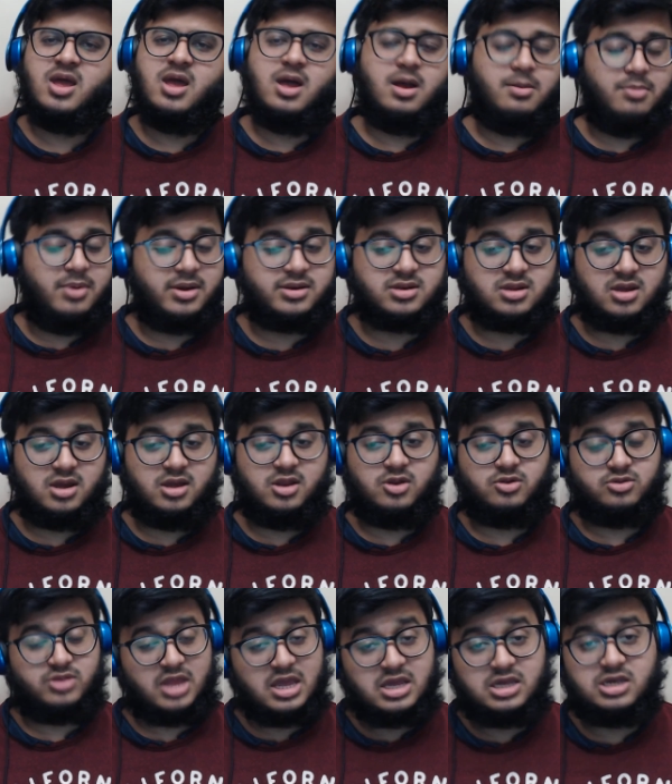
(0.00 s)
but you know,
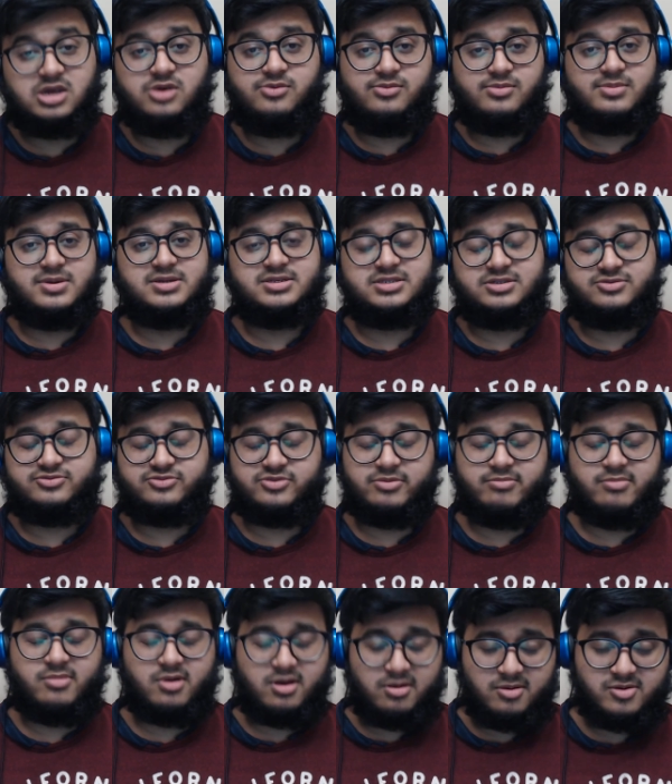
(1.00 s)
thank you much from
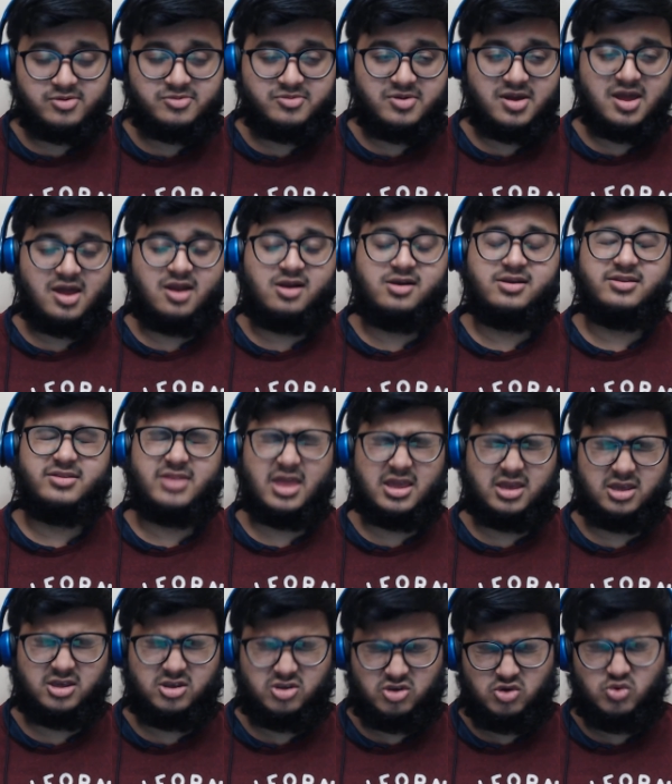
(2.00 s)
bottom of my heart.
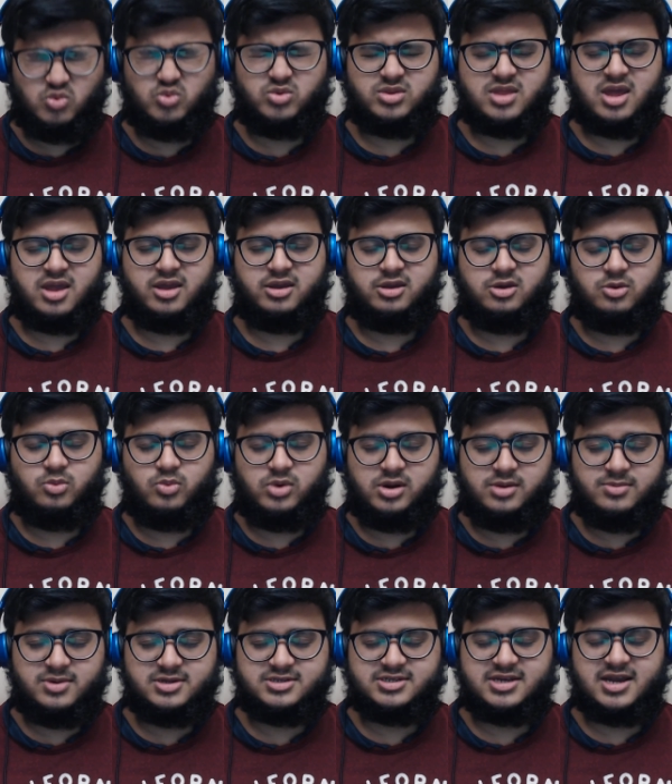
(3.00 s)
Thank you, thank you very
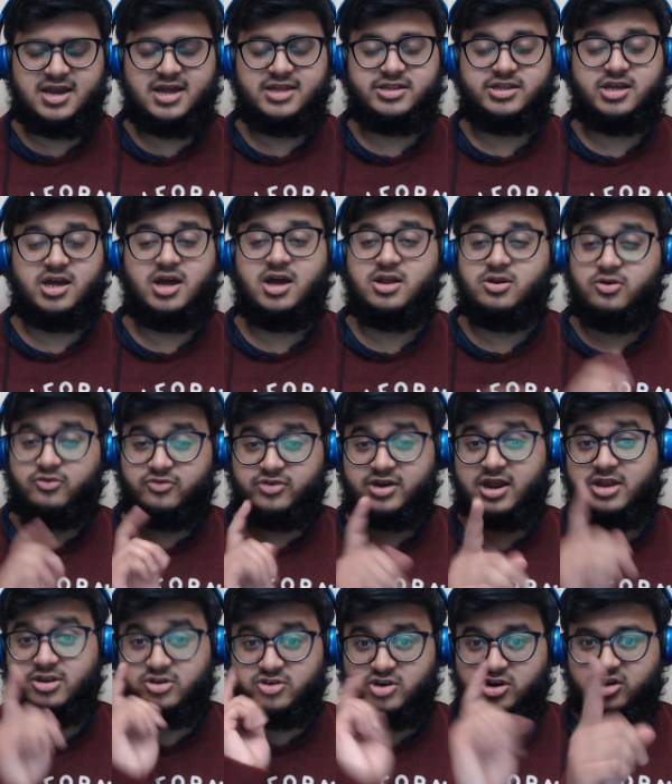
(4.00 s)
much, and uh, don't
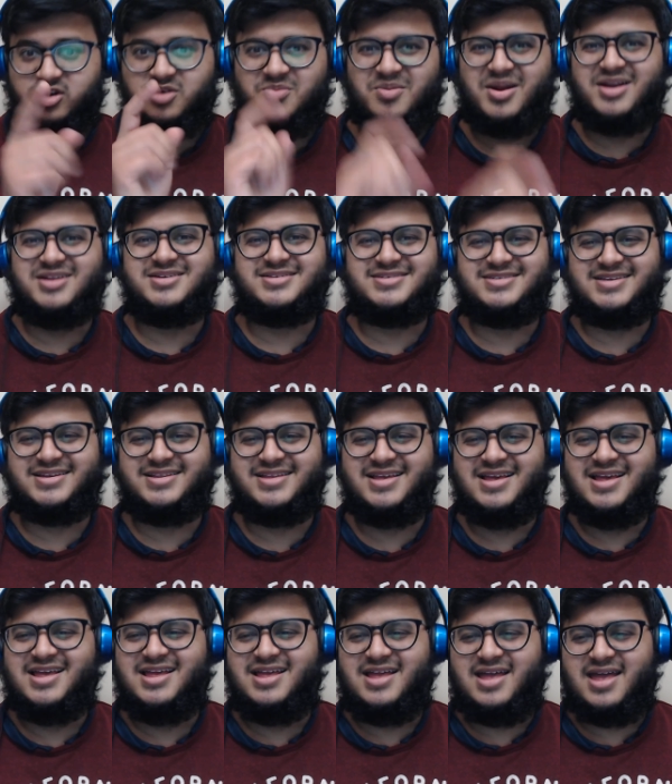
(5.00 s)
forget drink your medicine.
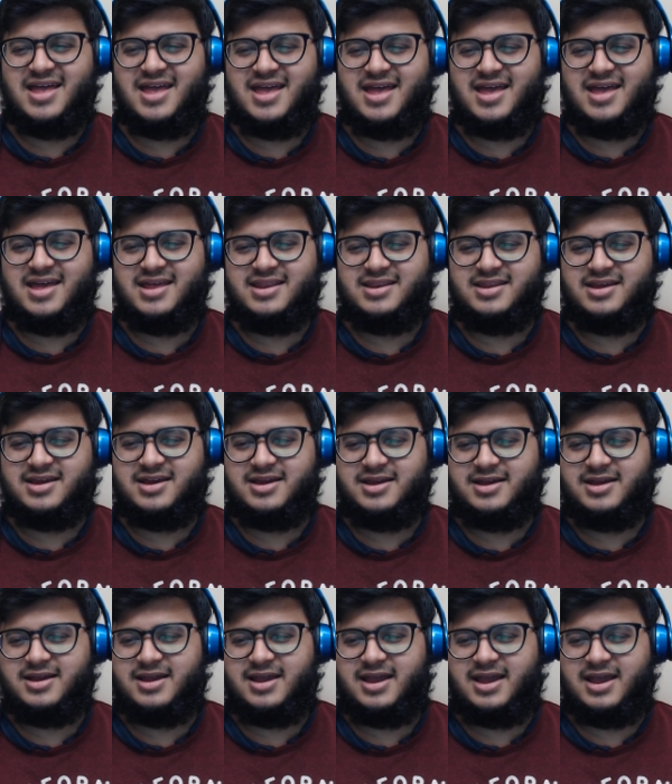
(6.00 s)
And uh,
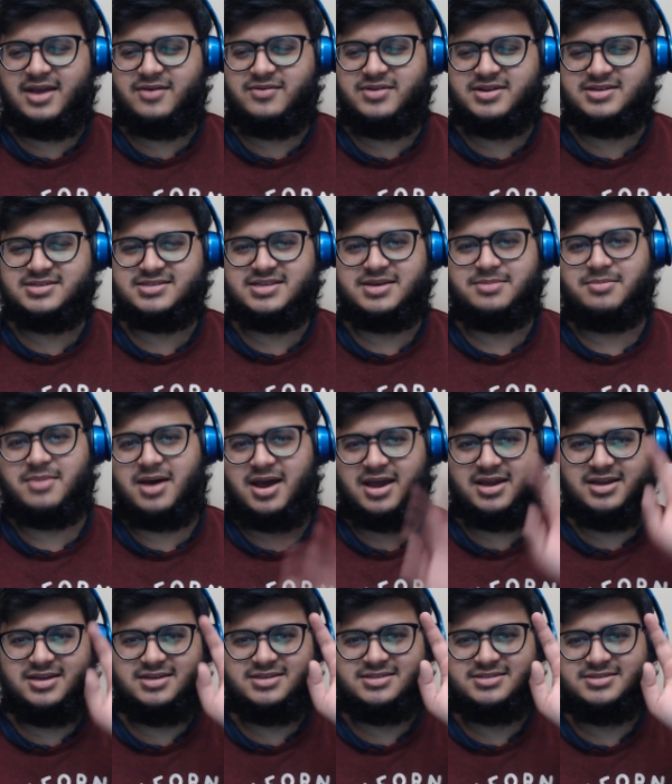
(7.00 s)
have a nice day. Bye.
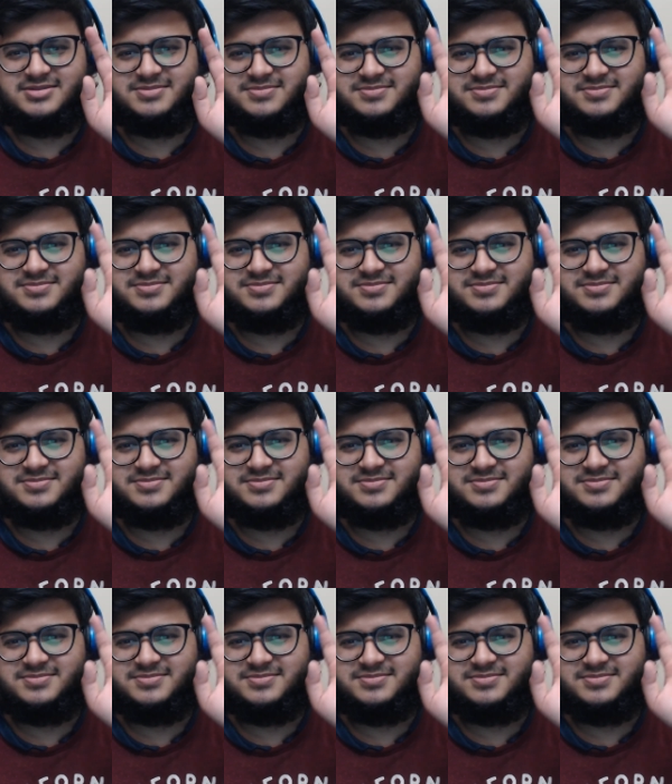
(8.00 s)
Guys.